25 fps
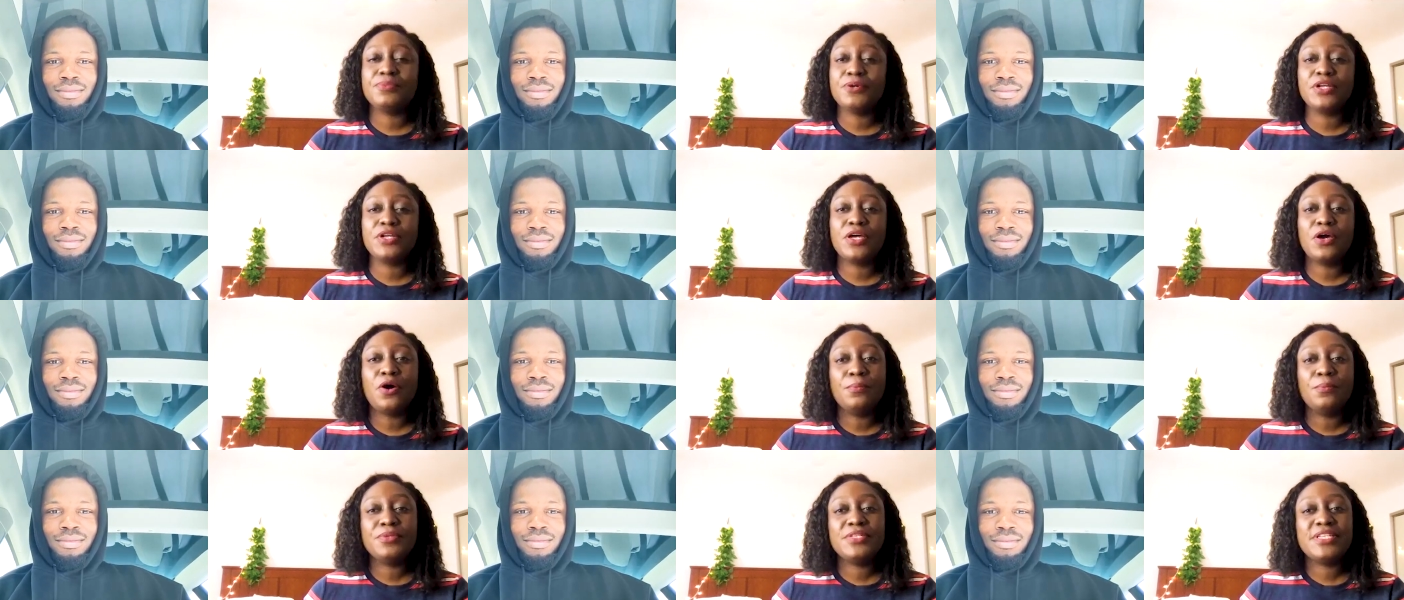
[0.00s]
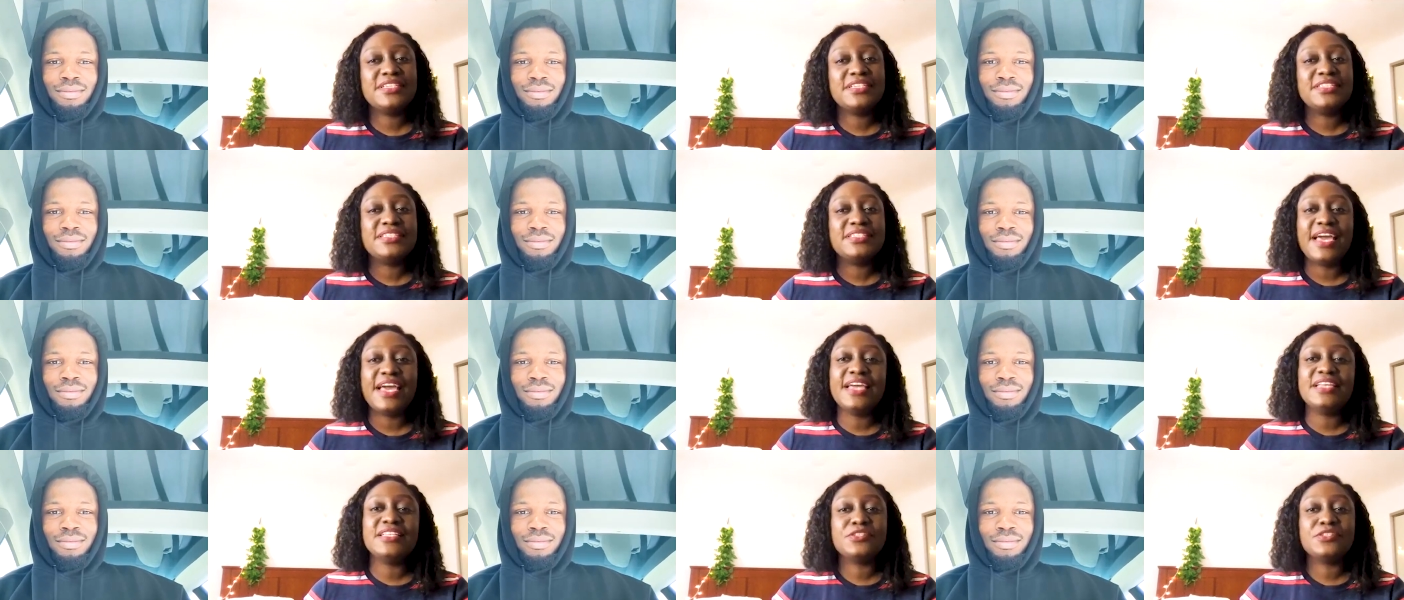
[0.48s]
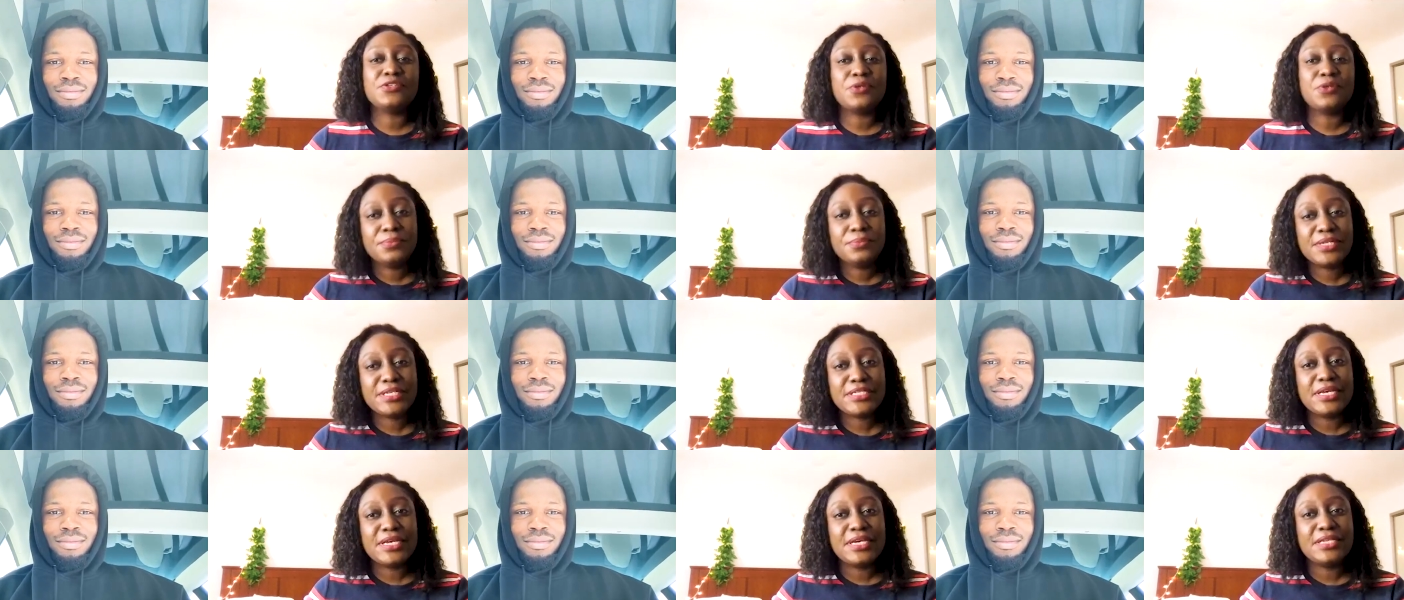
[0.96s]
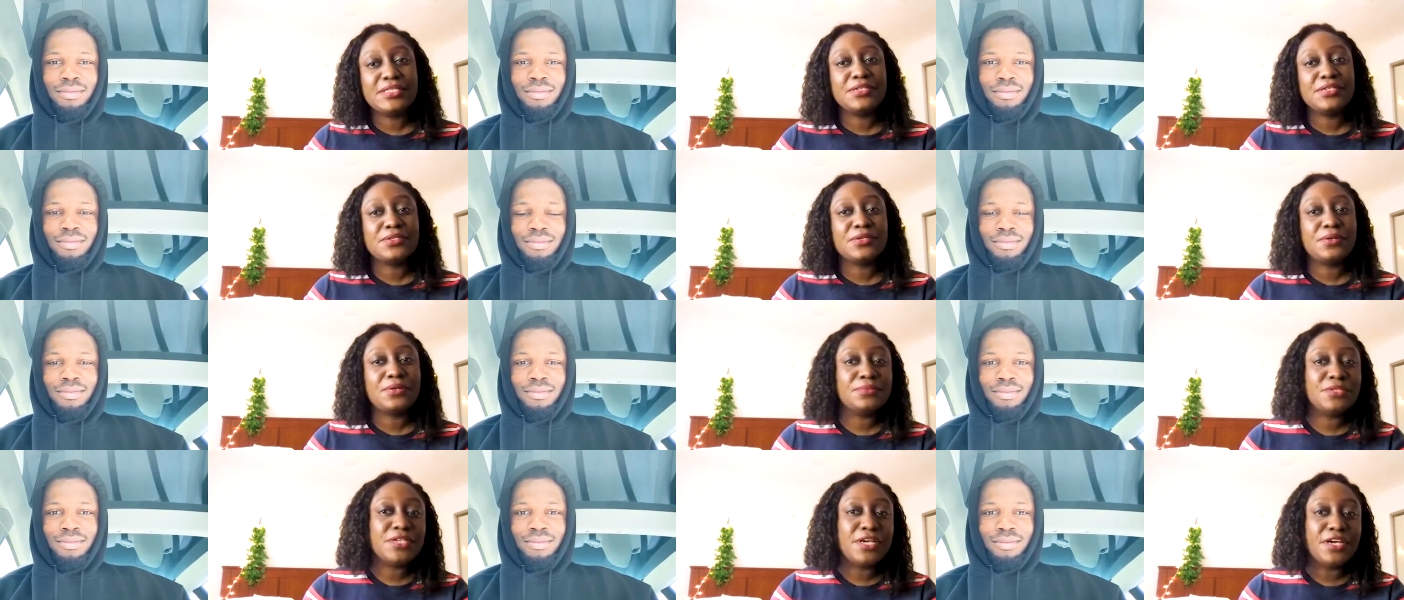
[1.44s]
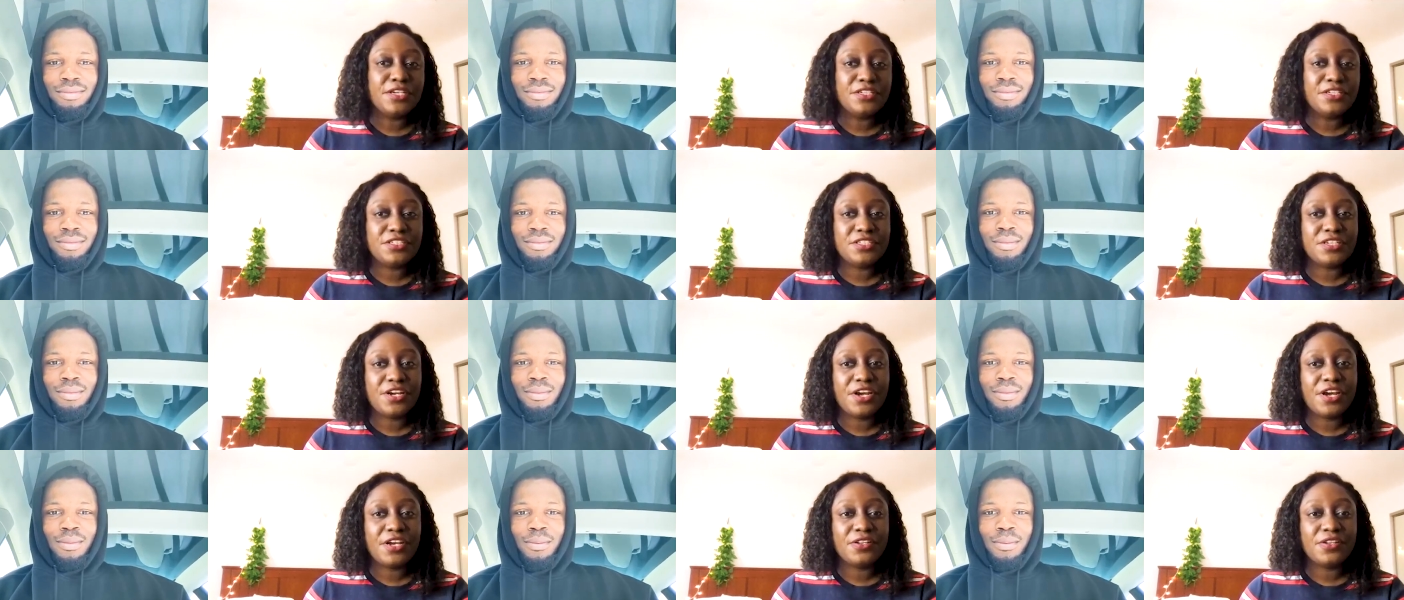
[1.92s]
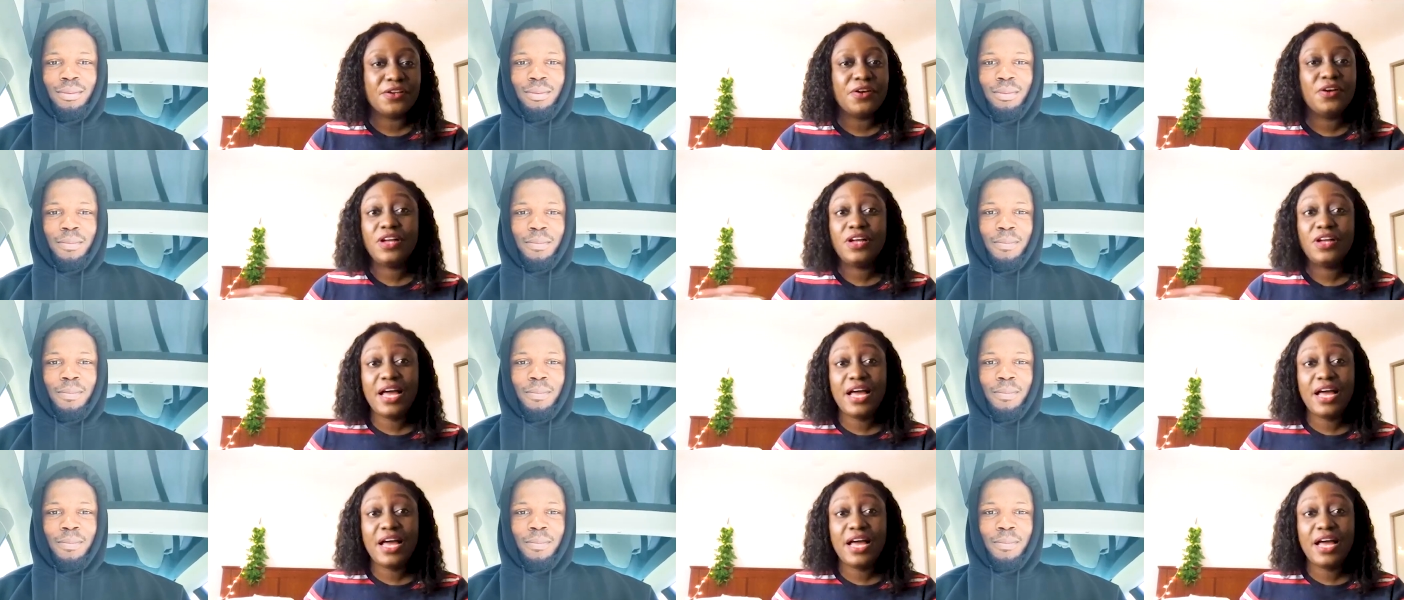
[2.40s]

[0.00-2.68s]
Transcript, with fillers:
Speaker 1: but computer science, there's computer science, there's computer engineering.